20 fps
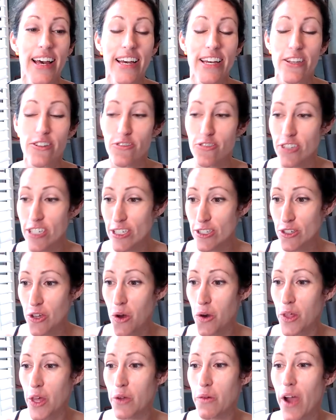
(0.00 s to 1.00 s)
she's
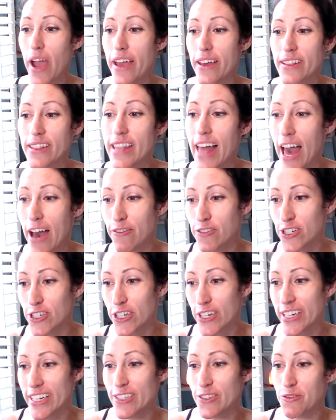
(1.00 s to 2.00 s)
totally right. Laughter
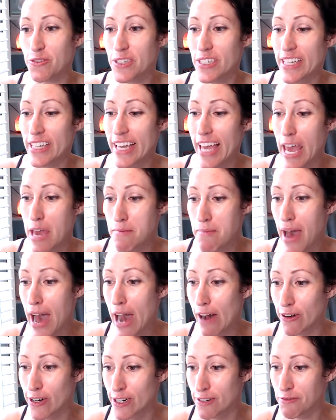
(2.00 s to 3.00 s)
is really a
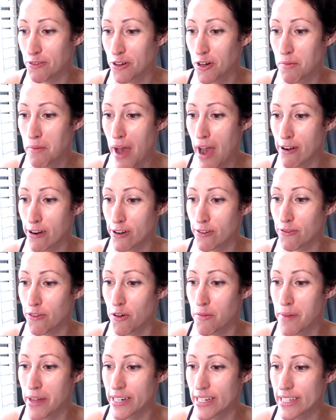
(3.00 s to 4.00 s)
powerful, powerful
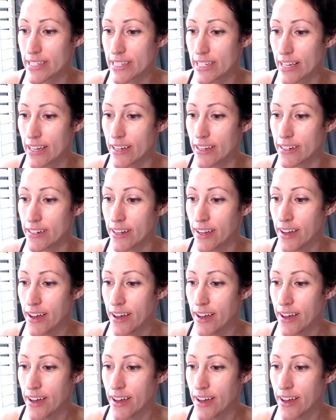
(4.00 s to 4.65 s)
medicine.